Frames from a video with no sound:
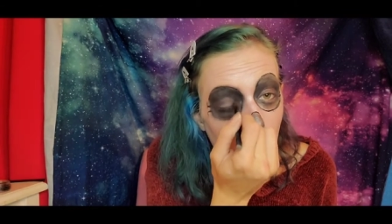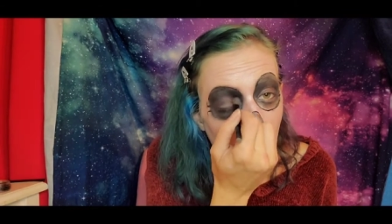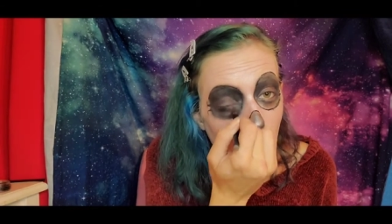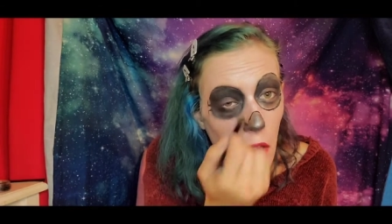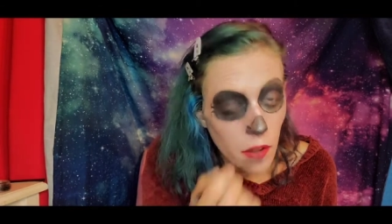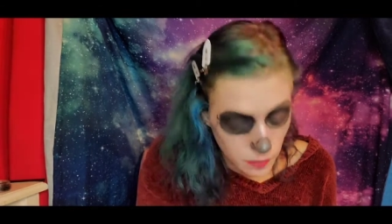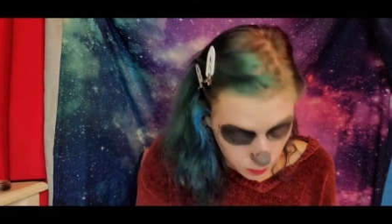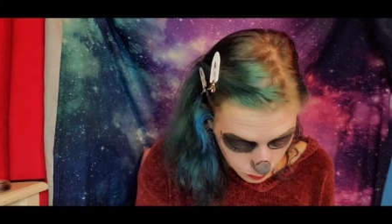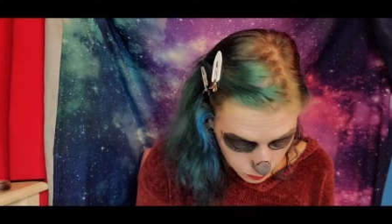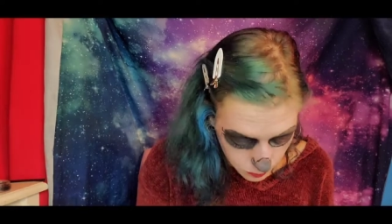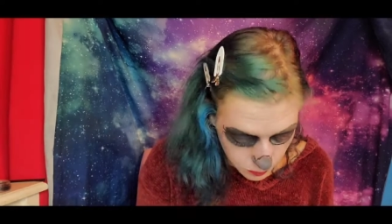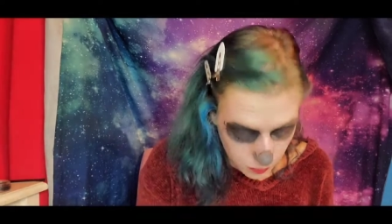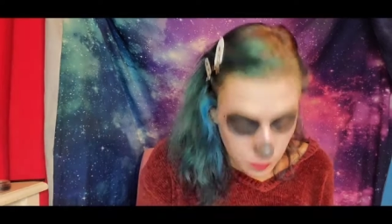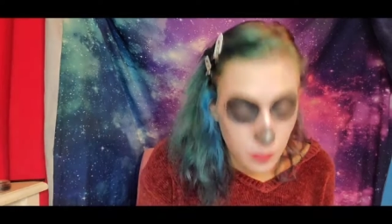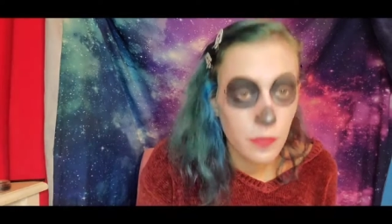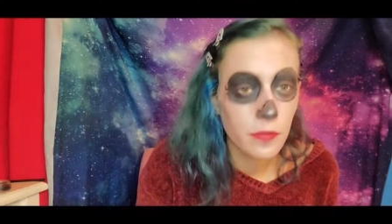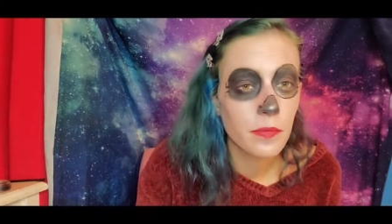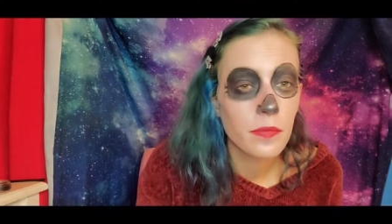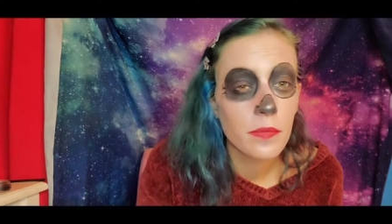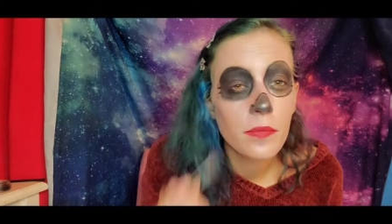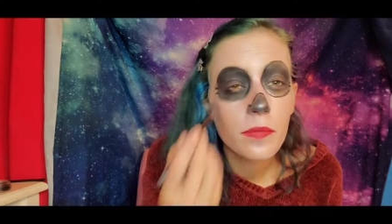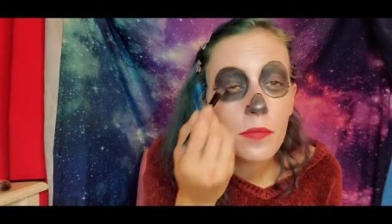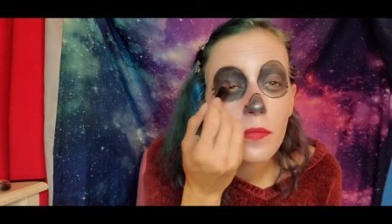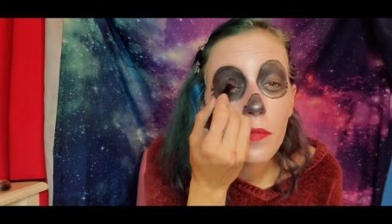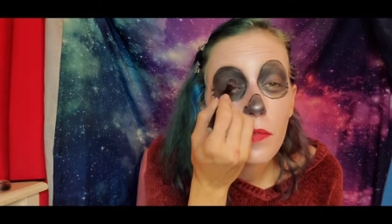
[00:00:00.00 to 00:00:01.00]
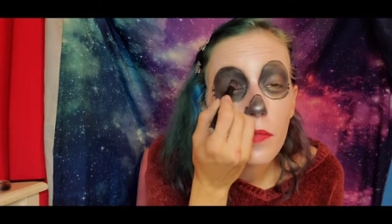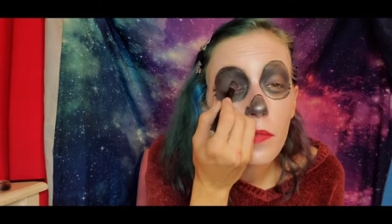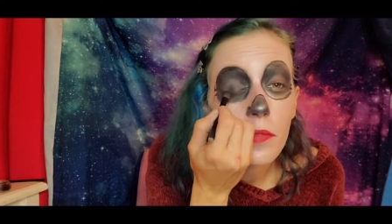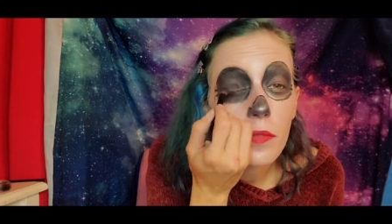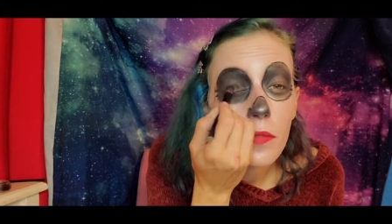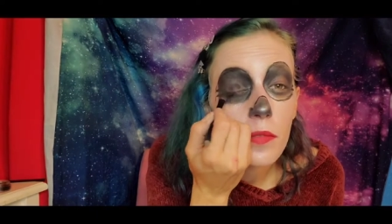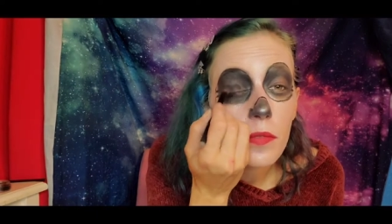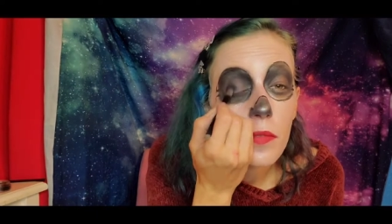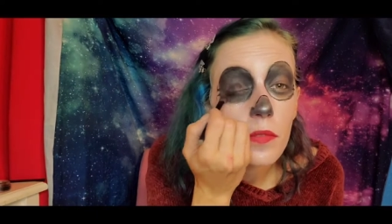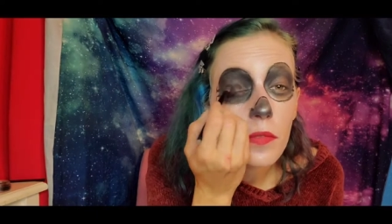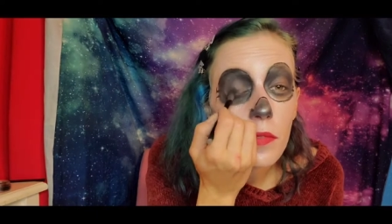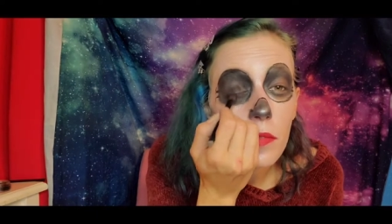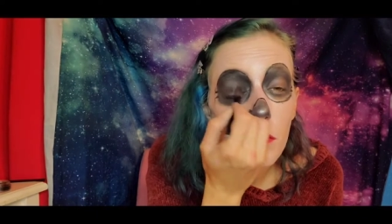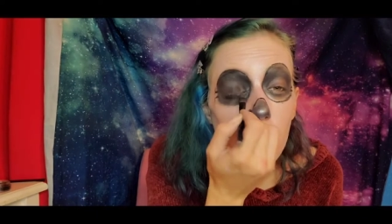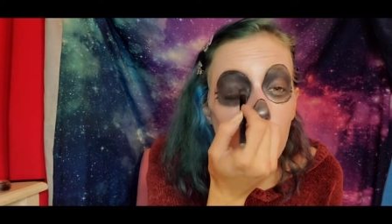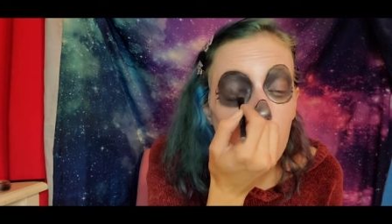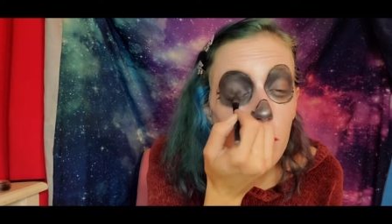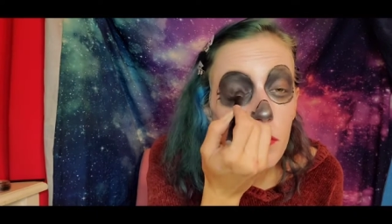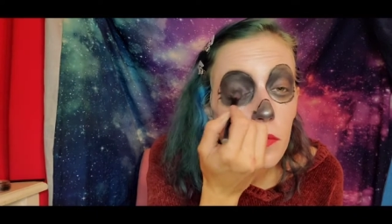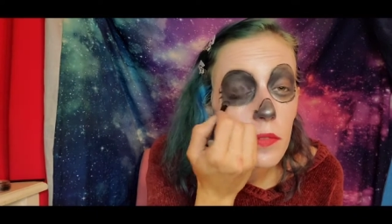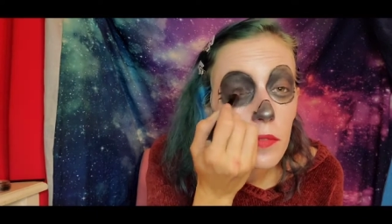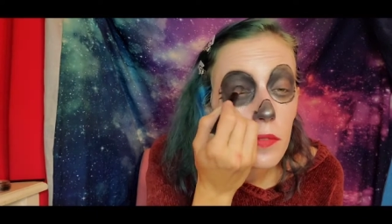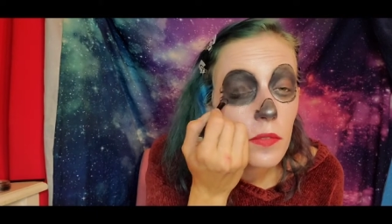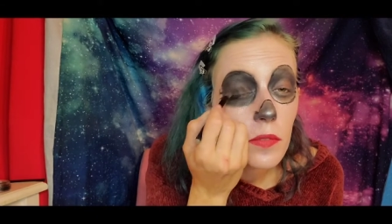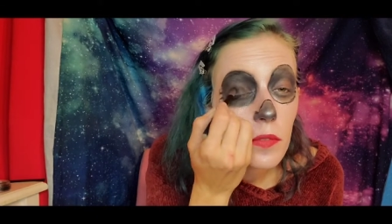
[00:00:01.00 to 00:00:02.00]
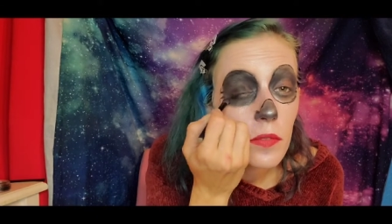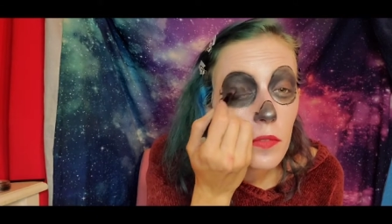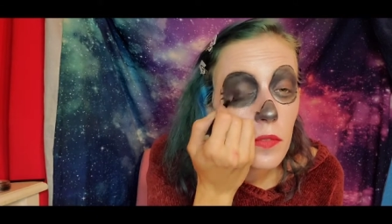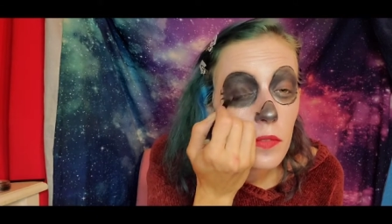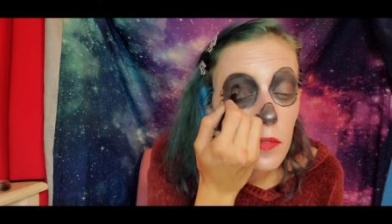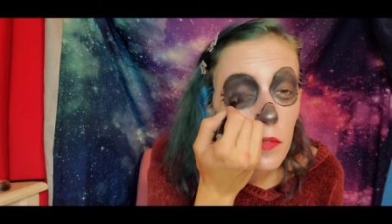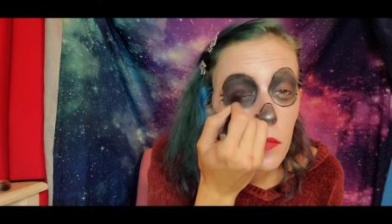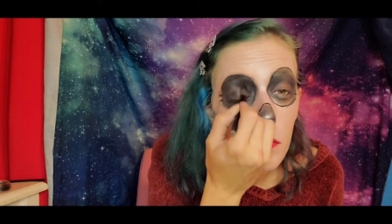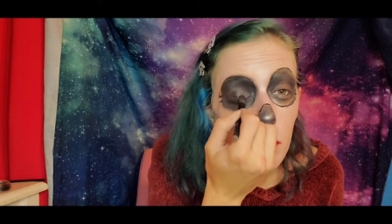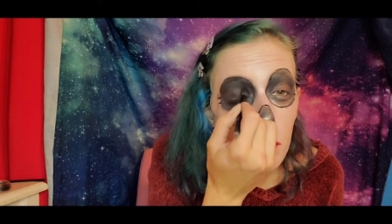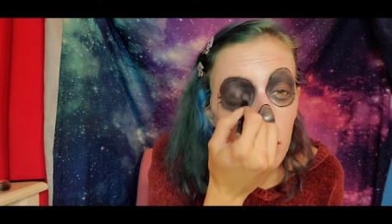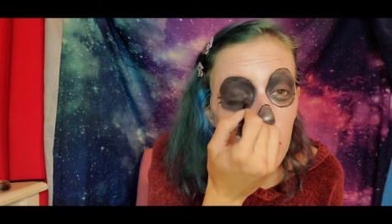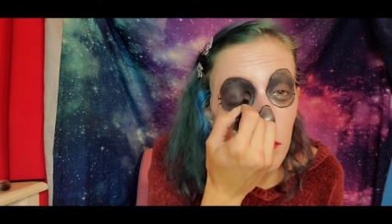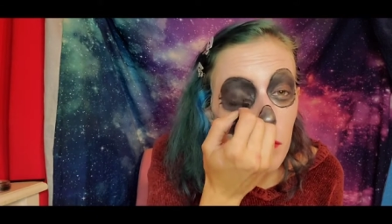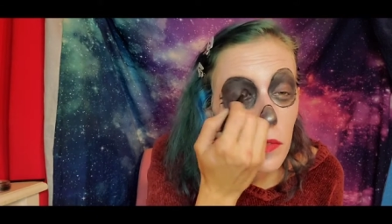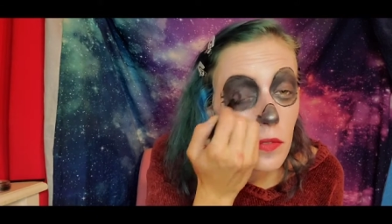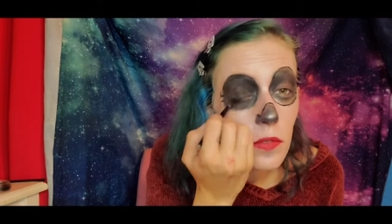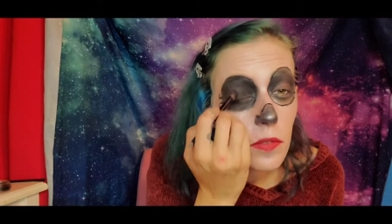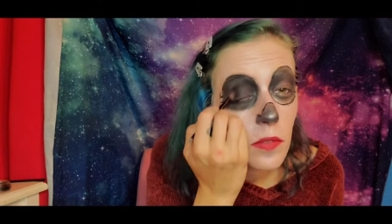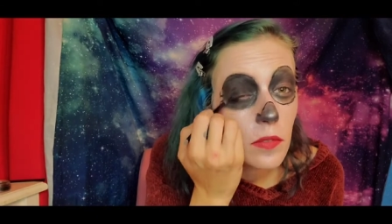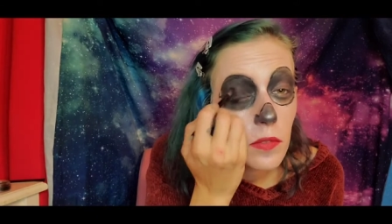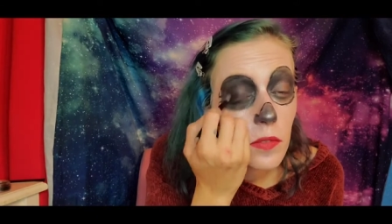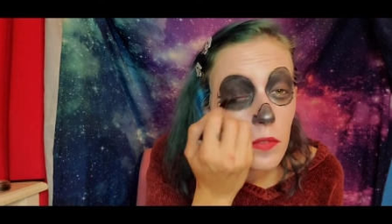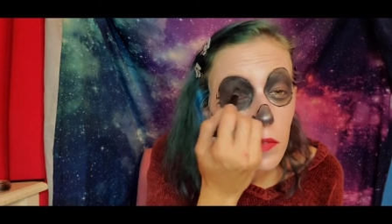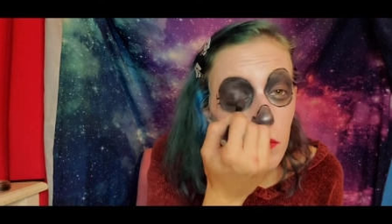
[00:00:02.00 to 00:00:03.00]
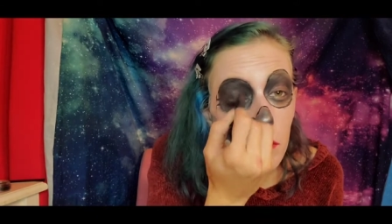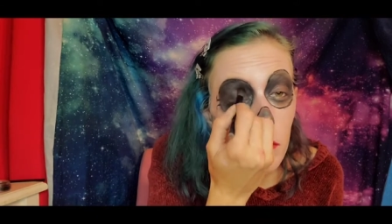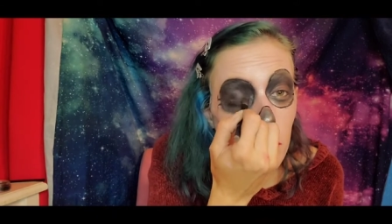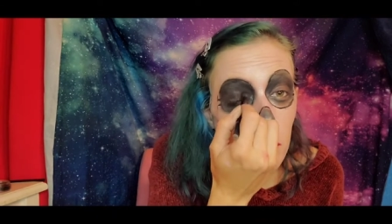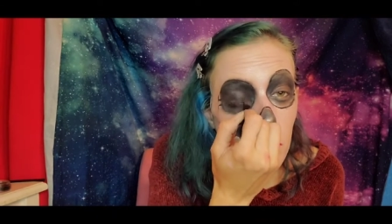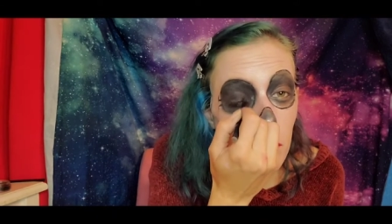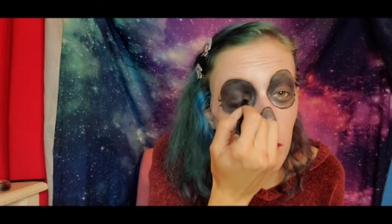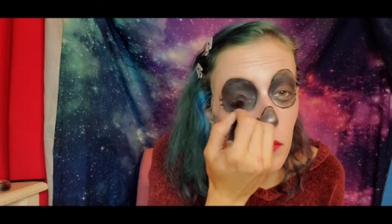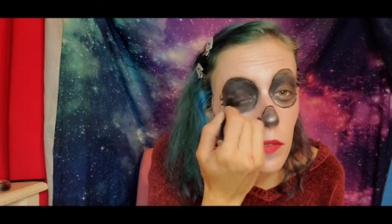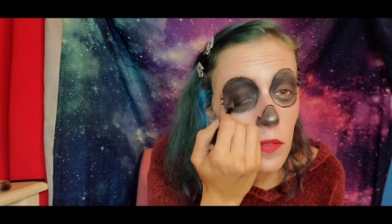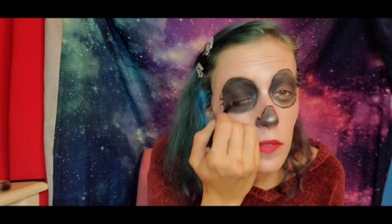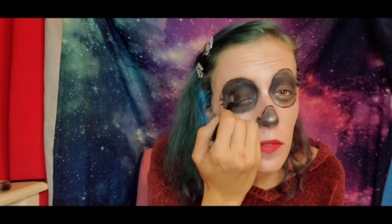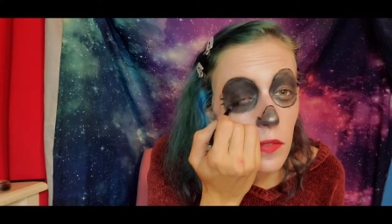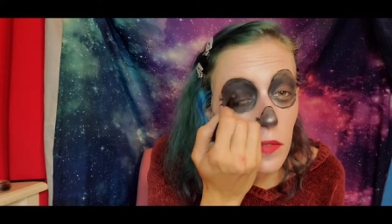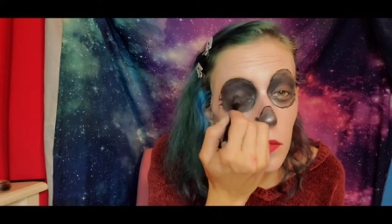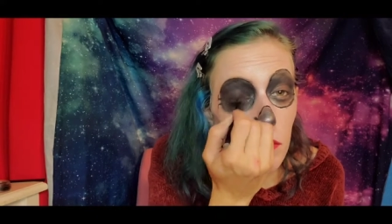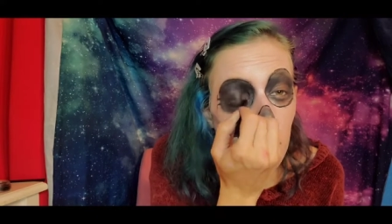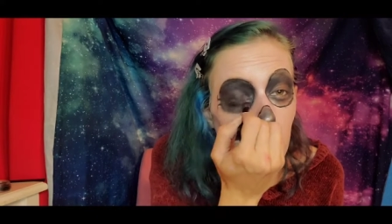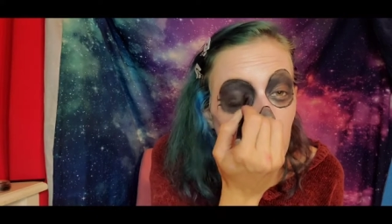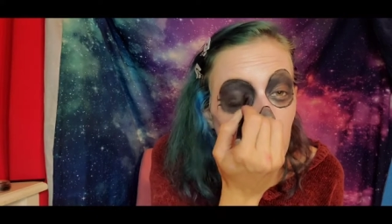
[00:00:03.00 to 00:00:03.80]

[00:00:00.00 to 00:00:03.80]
You want like dark, dark, dark, dark, dark black.